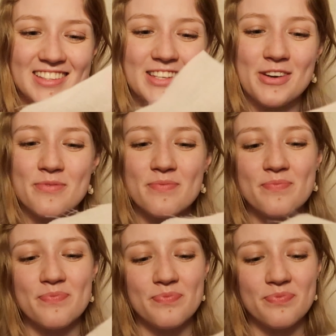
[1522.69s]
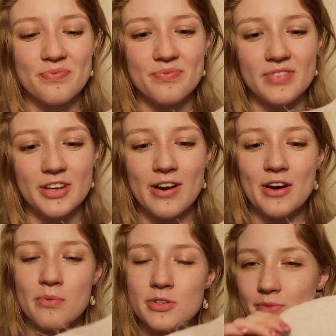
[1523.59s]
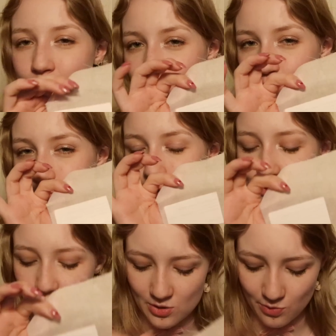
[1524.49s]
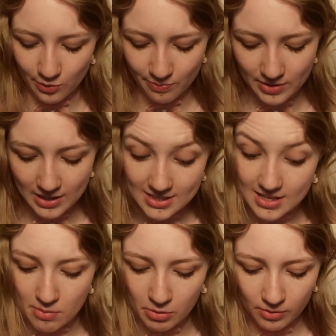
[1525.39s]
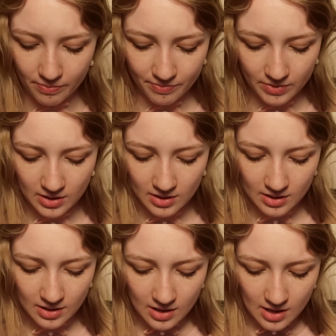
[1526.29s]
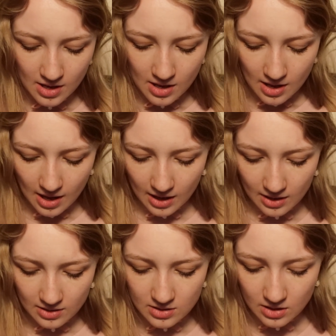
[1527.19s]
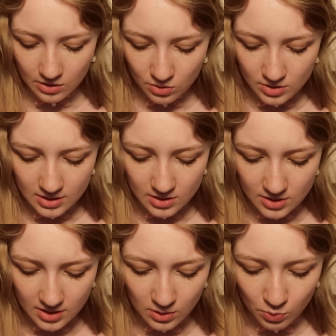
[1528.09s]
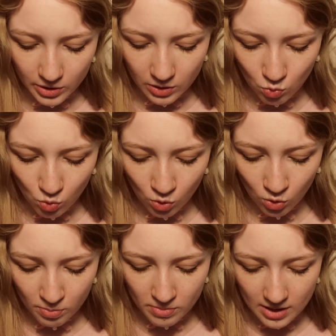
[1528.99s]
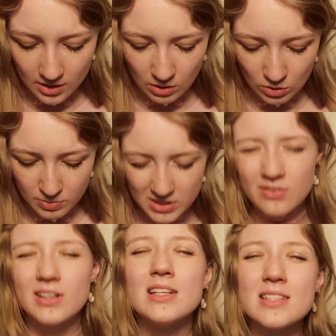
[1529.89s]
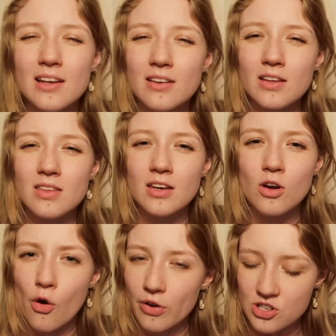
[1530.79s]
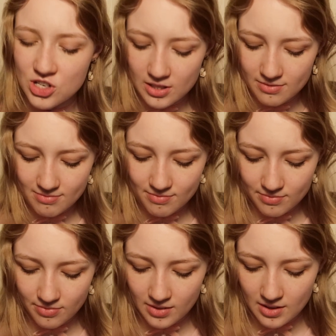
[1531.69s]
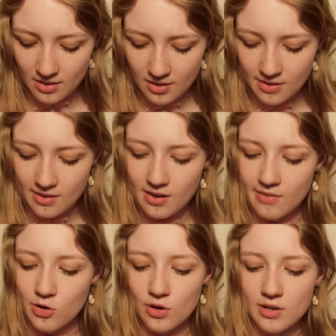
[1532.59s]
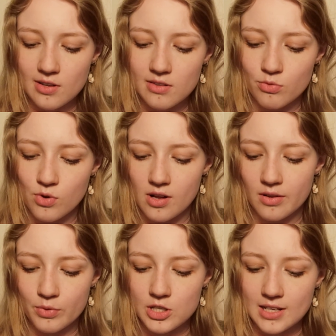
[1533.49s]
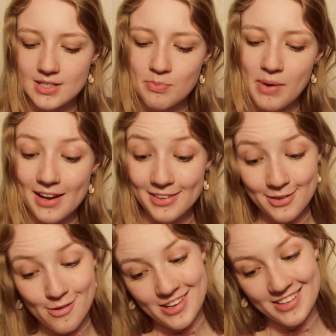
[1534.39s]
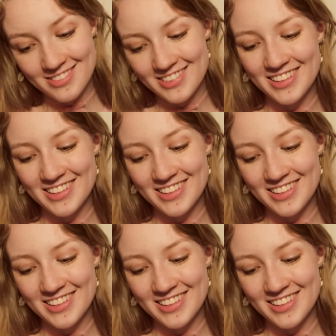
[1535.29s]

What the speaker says: So, great option. First of all, a staple. And I know since you said you wanted warm, and you specifically said, I think, orangey, I've got another voile which has a pattern on it.